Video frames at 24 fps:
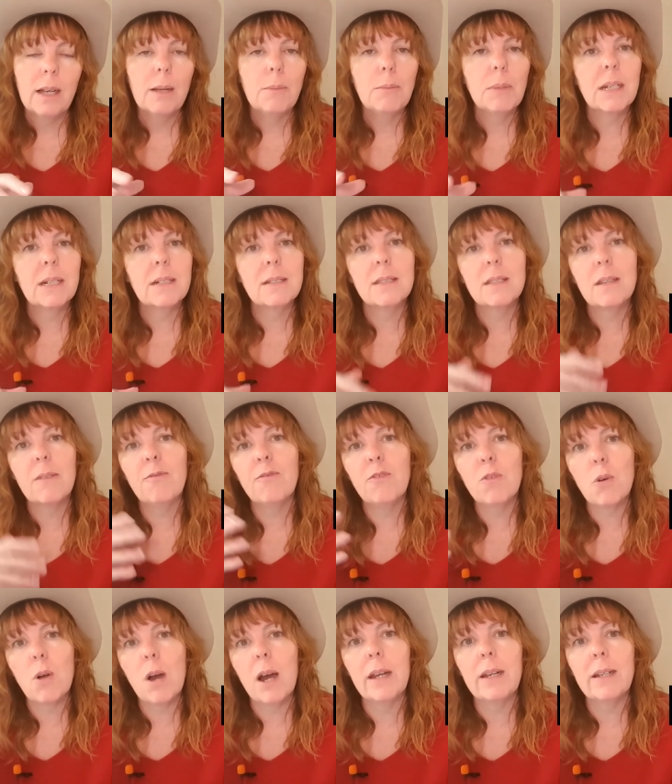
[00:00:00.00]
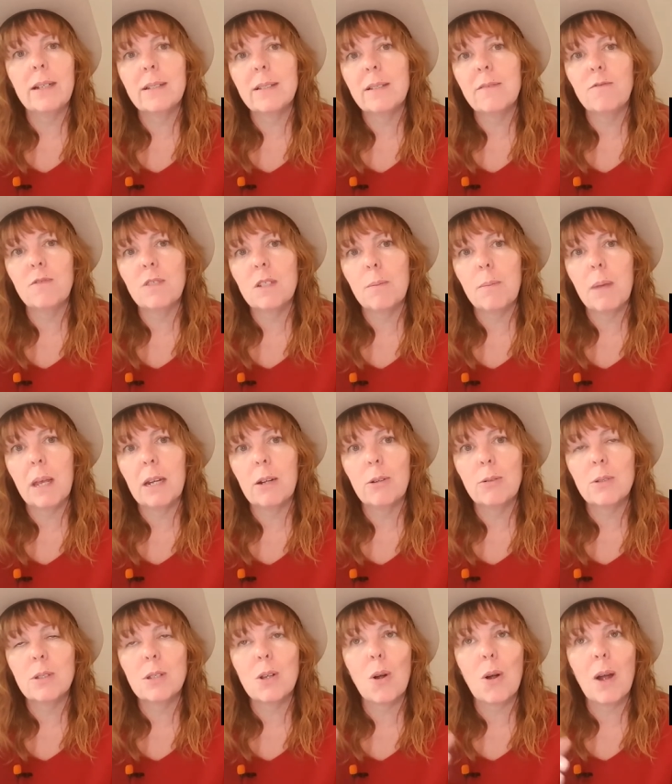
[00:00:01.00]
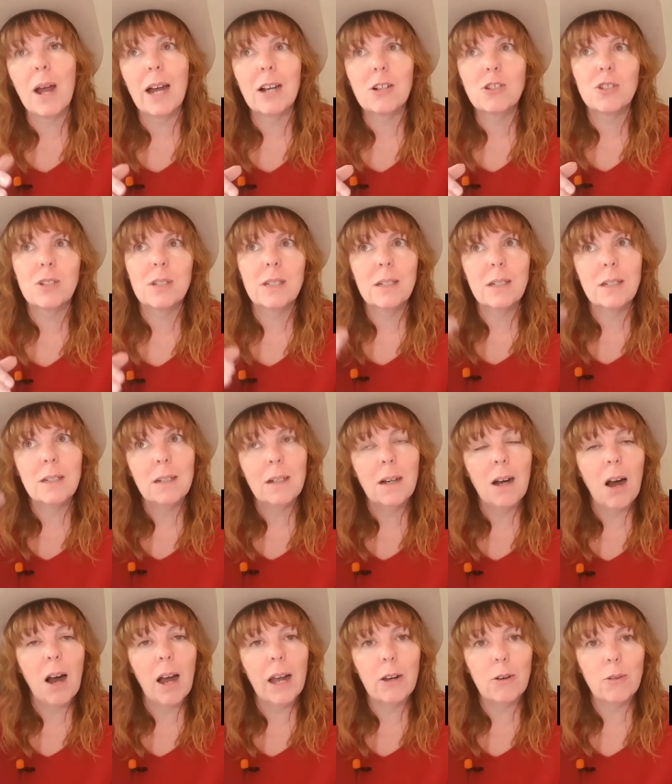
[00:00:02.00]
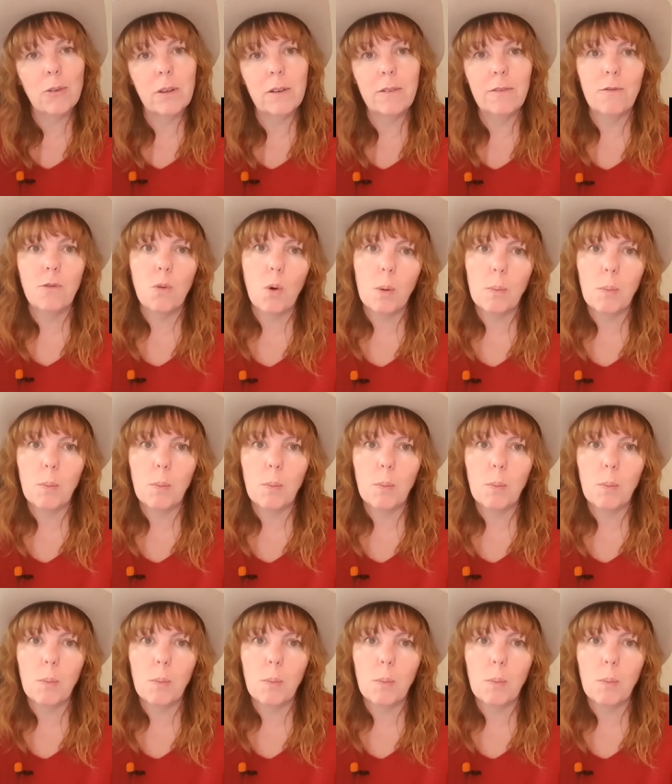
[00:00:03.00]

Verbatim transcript: because some varieties of tomatoes are actually higher than four